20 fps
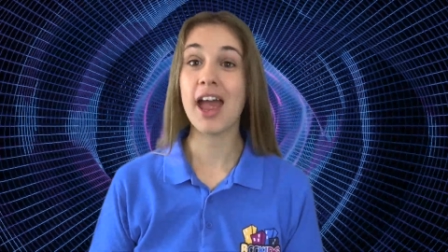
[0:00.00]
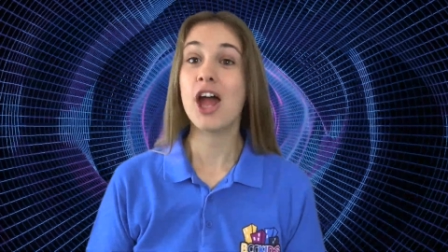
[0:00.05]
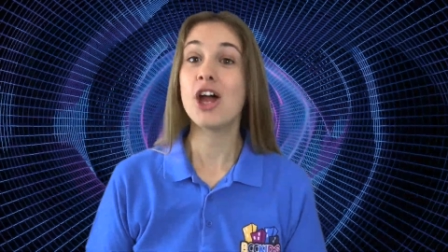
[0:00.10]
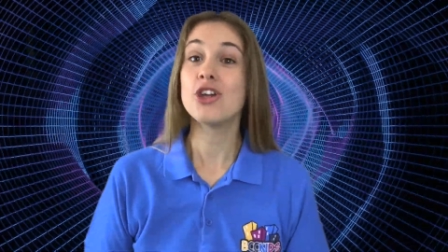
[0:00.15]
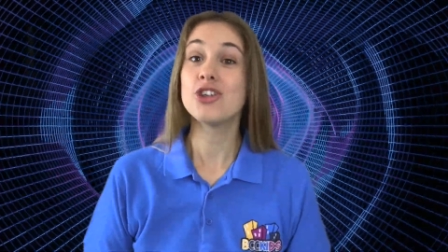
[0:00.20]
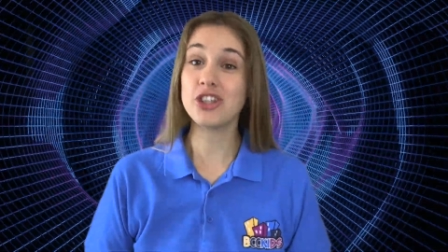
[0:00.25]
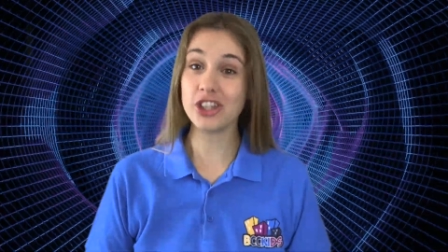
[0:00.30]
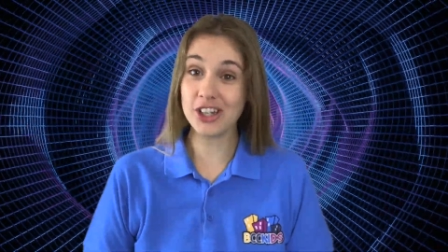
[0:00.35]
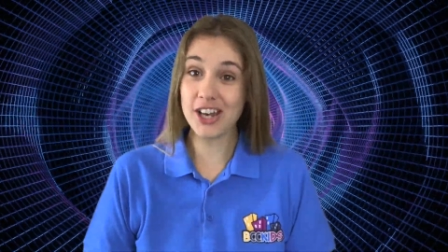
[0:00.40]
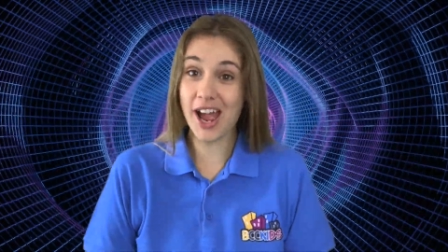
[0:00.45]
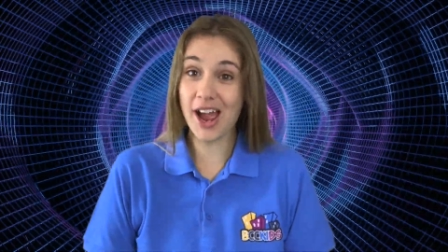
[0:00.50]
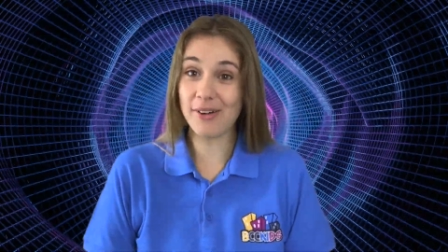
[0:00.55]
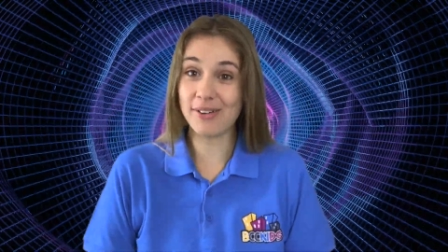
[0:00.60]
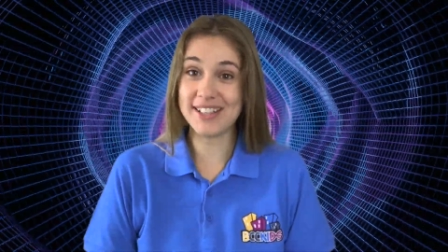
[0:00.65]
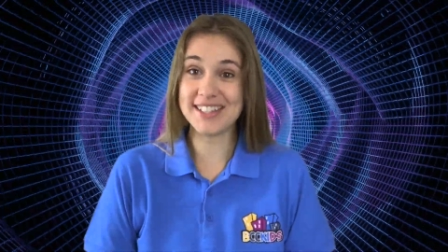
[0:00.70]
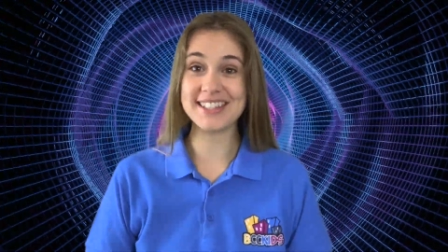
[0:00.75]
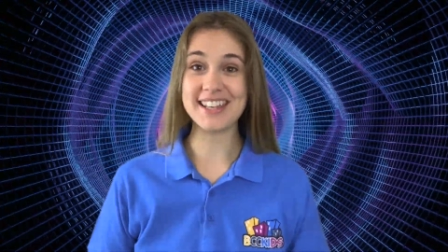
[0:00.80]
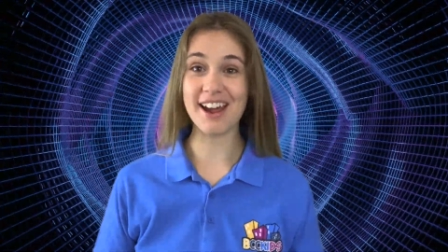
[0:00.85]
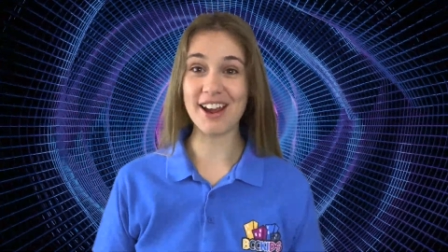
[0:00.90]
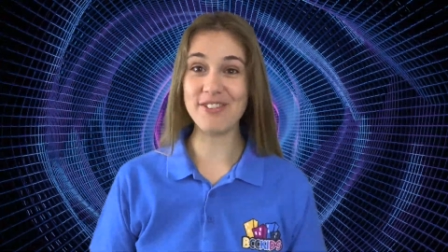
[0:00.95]
So now
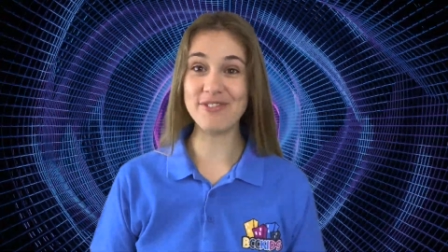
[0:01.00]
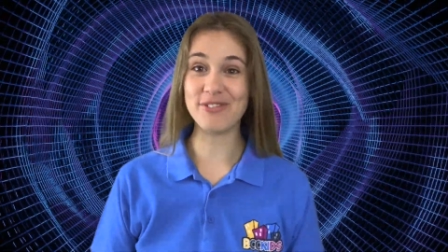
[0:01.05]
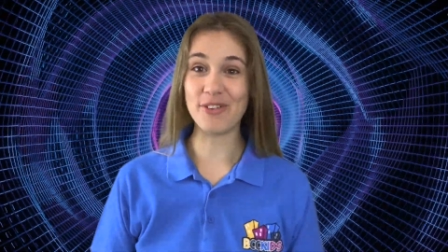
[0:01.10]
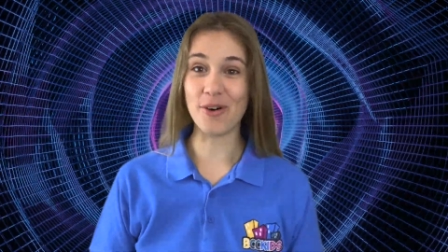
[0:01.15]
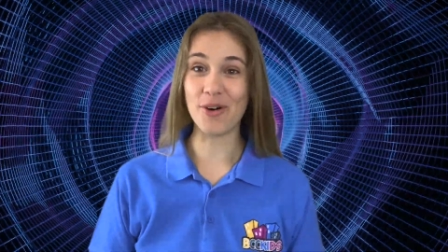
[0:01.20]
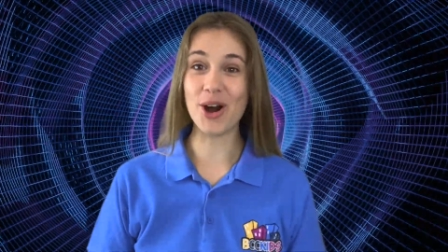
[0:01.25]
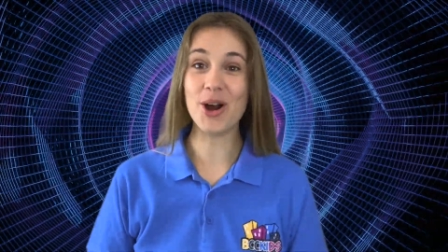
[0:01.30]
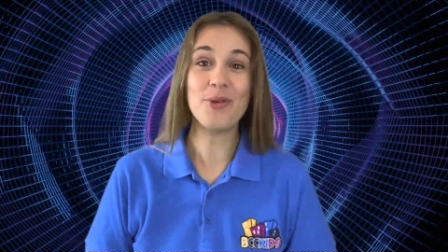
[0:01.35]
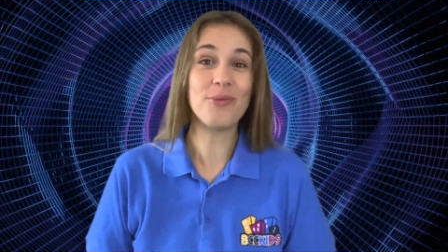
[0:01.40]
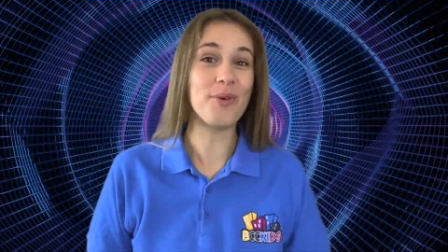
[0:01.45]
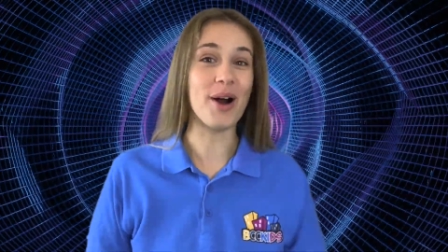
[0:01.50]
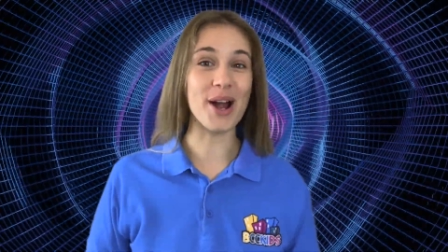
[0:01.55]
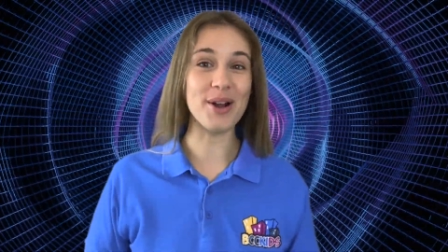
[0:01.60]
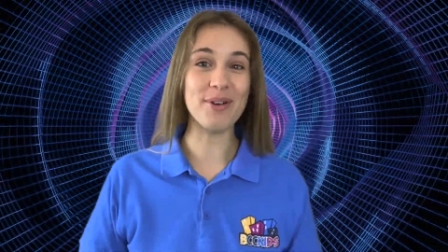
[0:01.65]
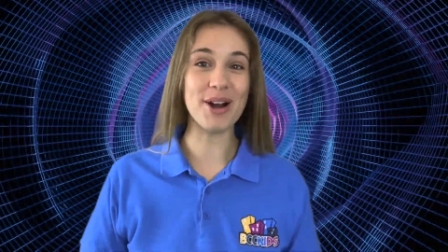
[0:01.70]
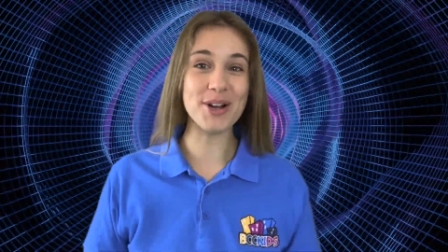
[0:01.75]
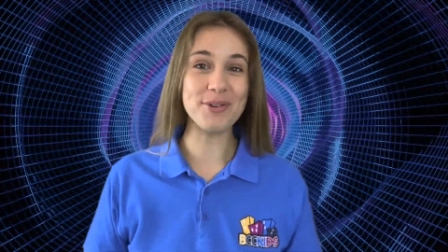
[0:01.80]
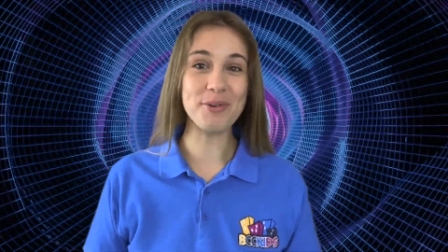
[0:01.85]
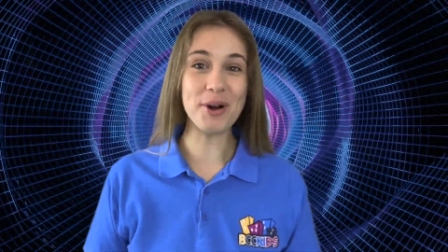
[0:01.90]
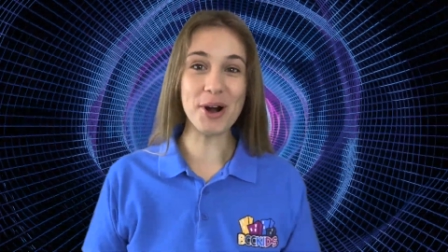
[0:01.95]
it's time for Why
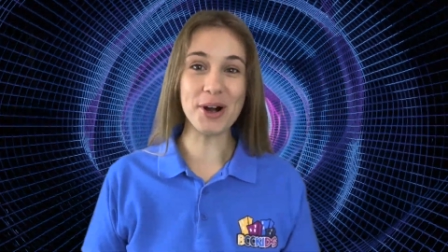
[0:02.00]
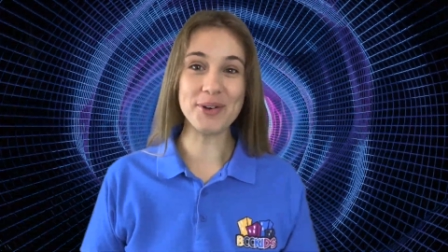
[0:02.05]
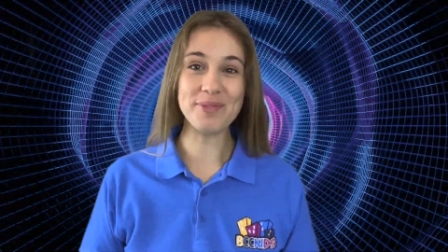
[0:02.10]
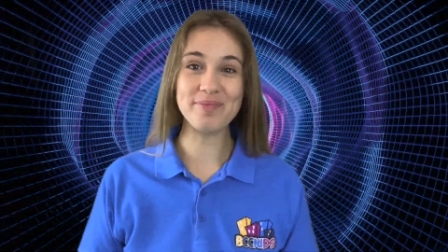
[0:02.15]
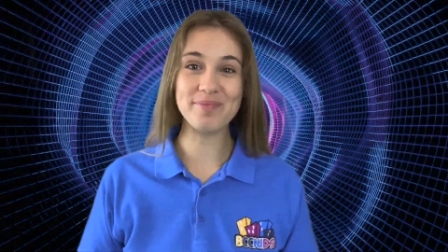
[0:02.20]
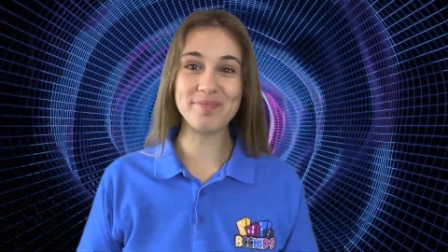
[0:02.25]
Why What?